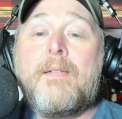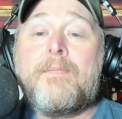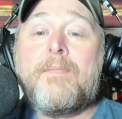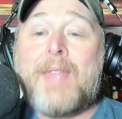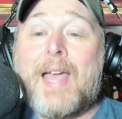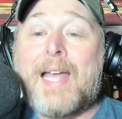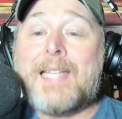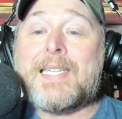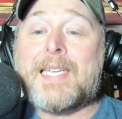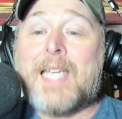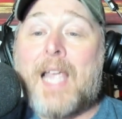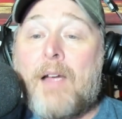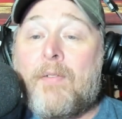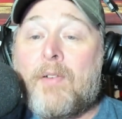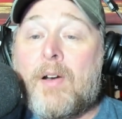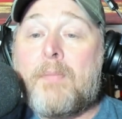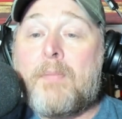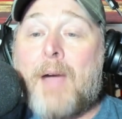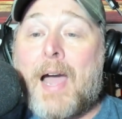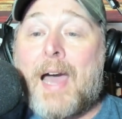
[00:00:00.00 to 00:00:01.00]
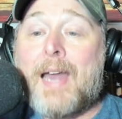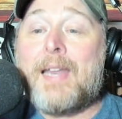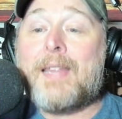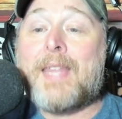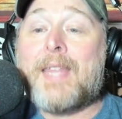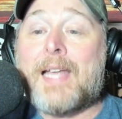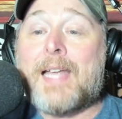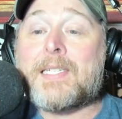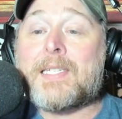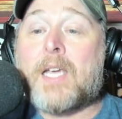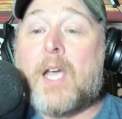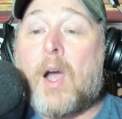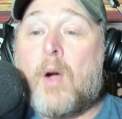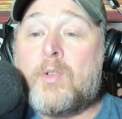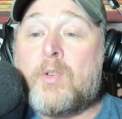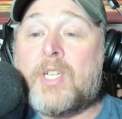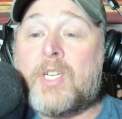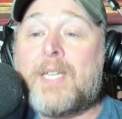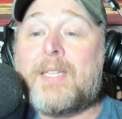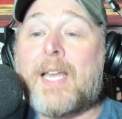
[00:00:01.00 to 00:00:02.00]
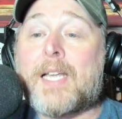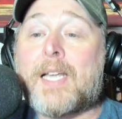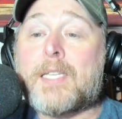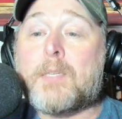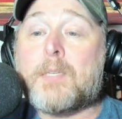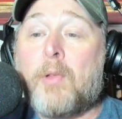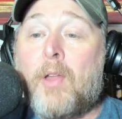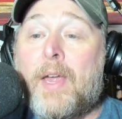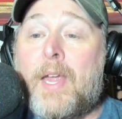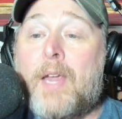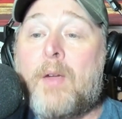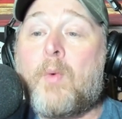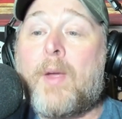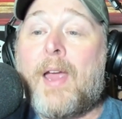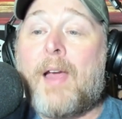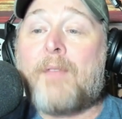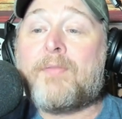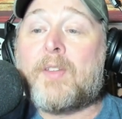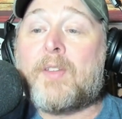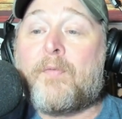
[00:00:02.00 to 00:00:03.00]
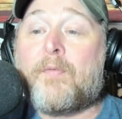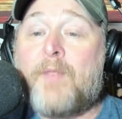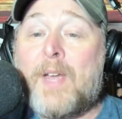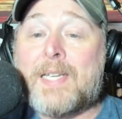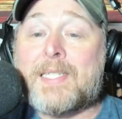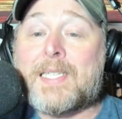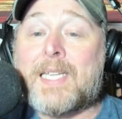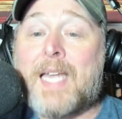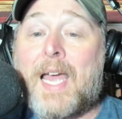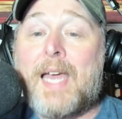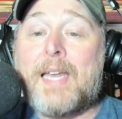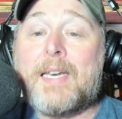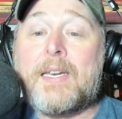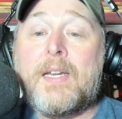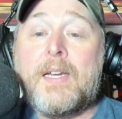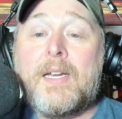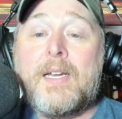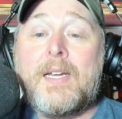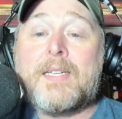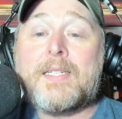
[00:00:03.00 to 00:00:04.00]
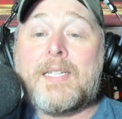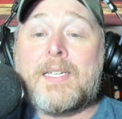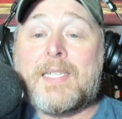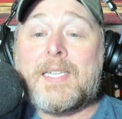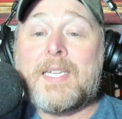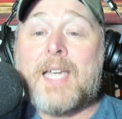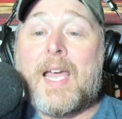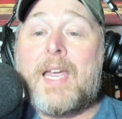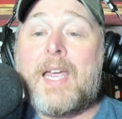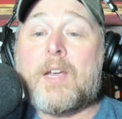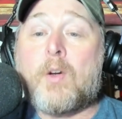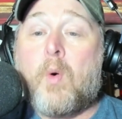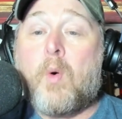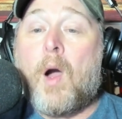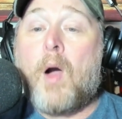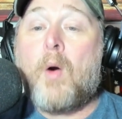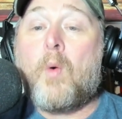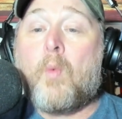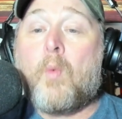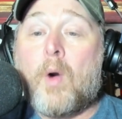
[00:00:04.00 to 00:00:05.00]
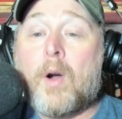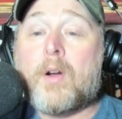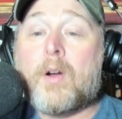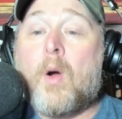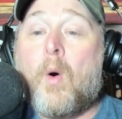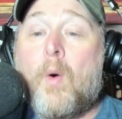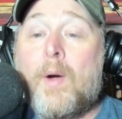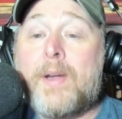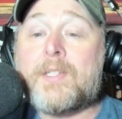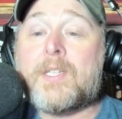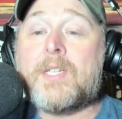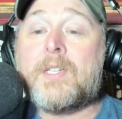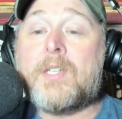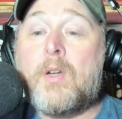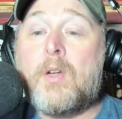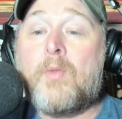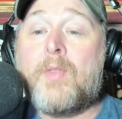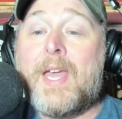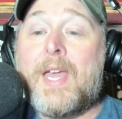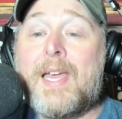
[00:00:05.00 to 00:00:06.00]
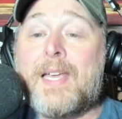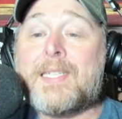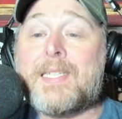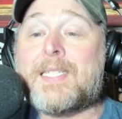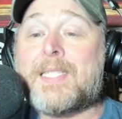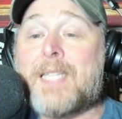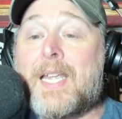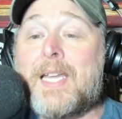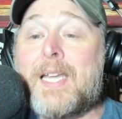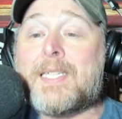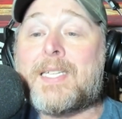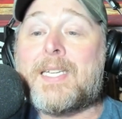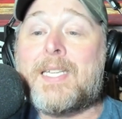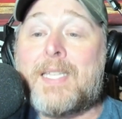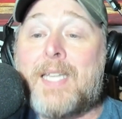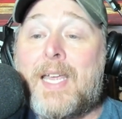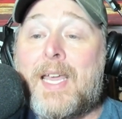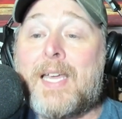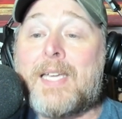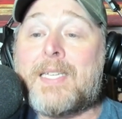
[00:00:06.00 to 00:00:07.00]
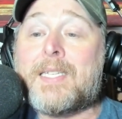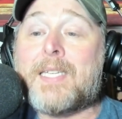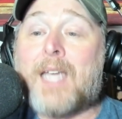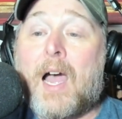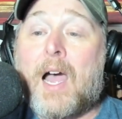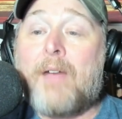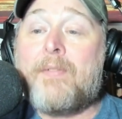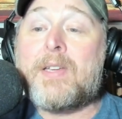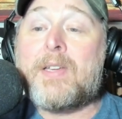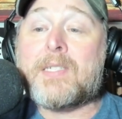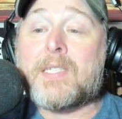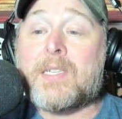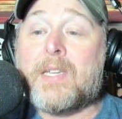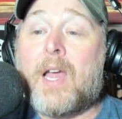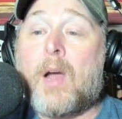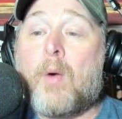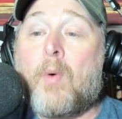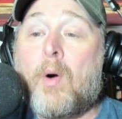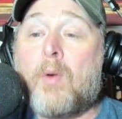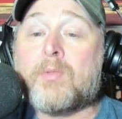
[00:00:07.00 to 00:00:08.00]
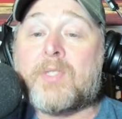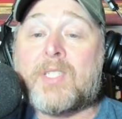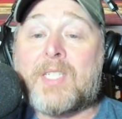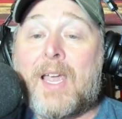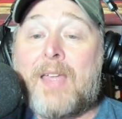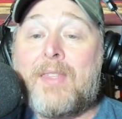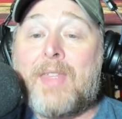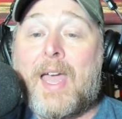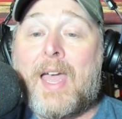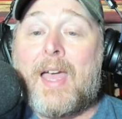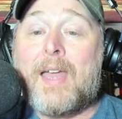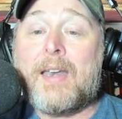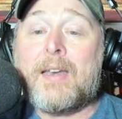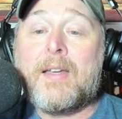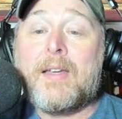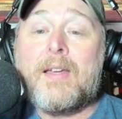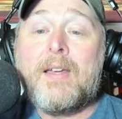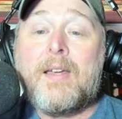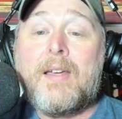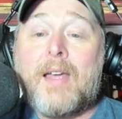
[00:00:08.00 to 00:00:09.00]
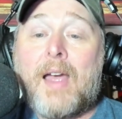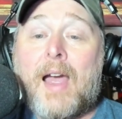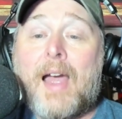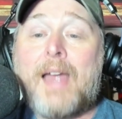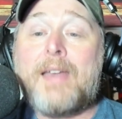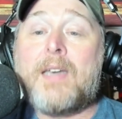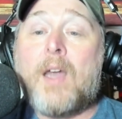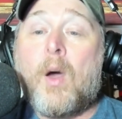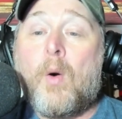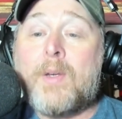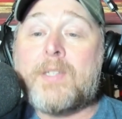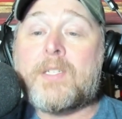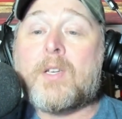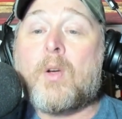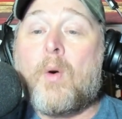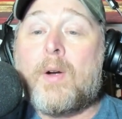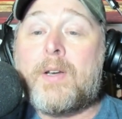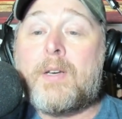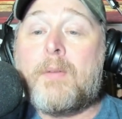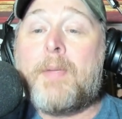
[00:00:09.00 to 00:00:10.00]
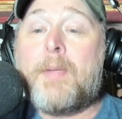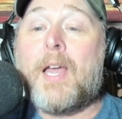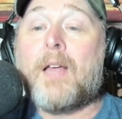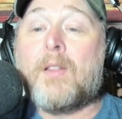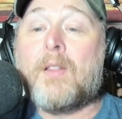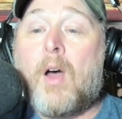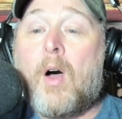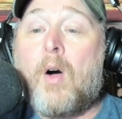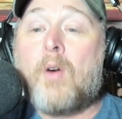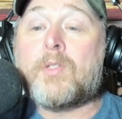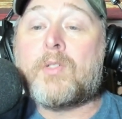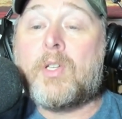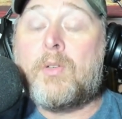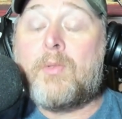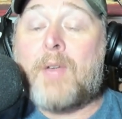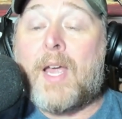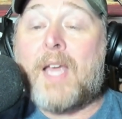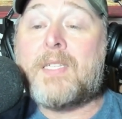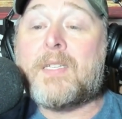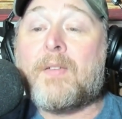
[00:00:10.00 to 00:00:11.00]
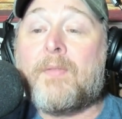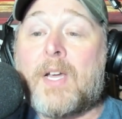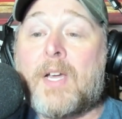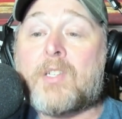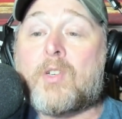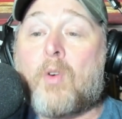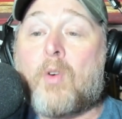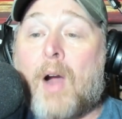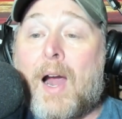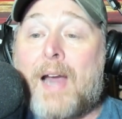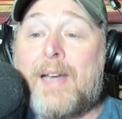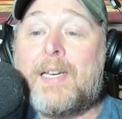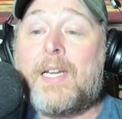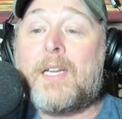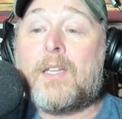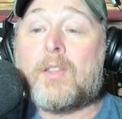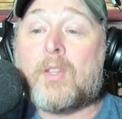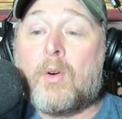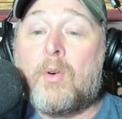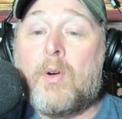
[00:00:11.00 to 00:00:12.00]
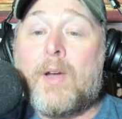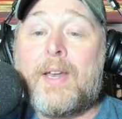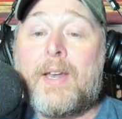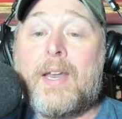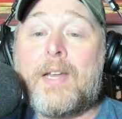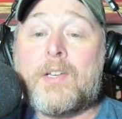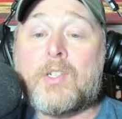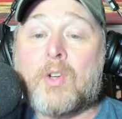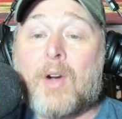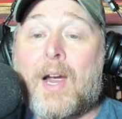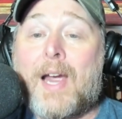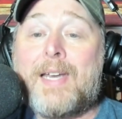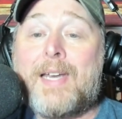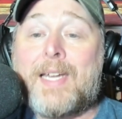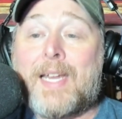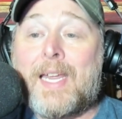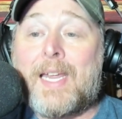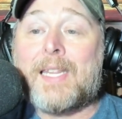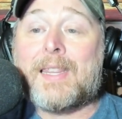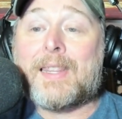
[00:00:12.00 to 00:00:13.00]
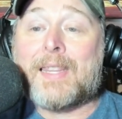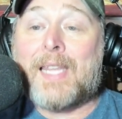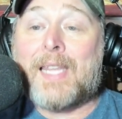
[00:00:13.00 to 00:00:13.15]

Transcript: That's everybody. That's coaching. That's playing. We have to fix that. To say, quote, we're going to do this, this, and this. Obviously, I won't say that. I know it's going to be a long two days of us grinding through it and trying to get